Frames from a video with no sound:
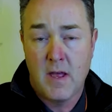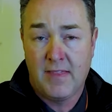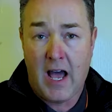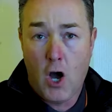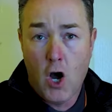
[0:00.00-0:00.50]

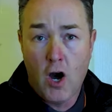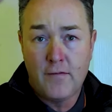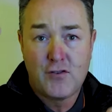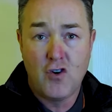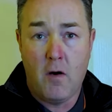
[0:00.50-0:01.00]
that
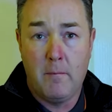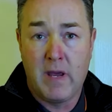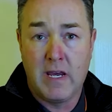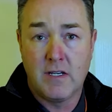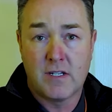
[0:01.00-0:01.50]
half drop
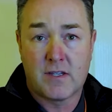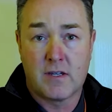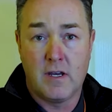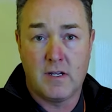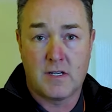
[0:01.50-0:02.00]
means
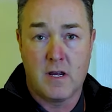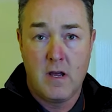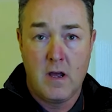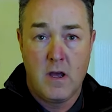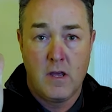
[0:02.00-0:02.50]
that
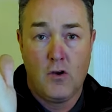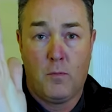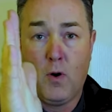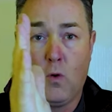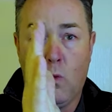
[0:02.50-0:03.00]
you'll
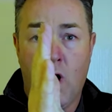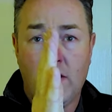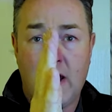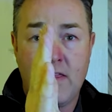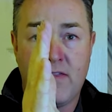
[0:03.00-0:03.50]
put
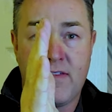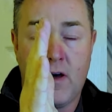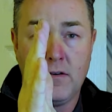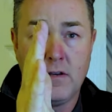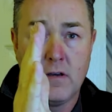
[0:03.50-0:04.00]
one length
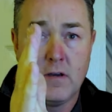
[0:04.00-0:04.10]
on,